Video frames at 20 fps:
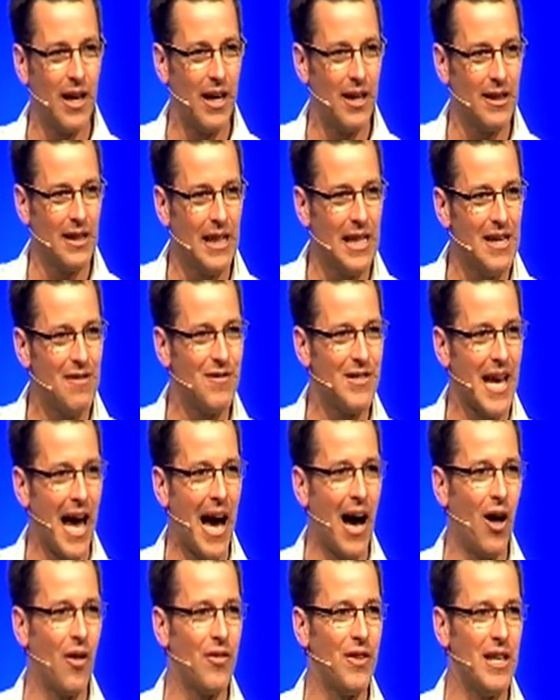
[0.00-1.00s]
leaves
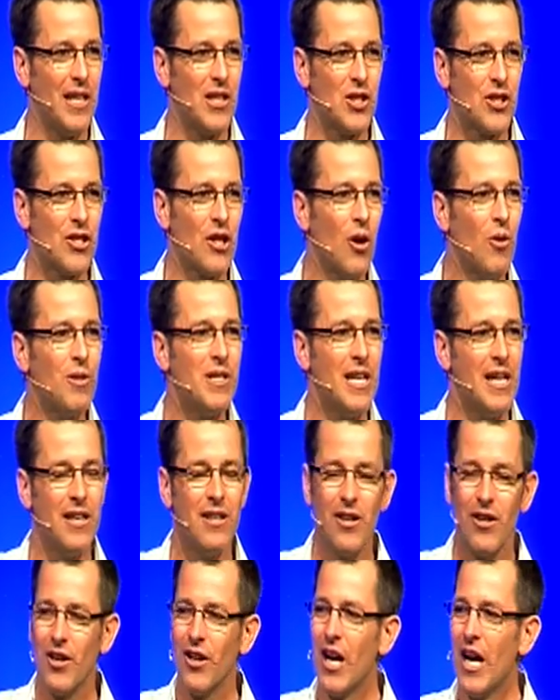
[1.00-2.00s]
out that is so
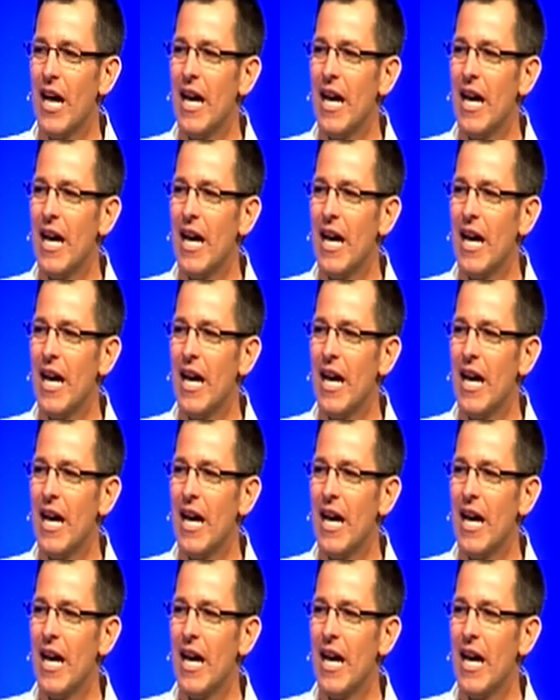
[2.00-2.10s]
tender,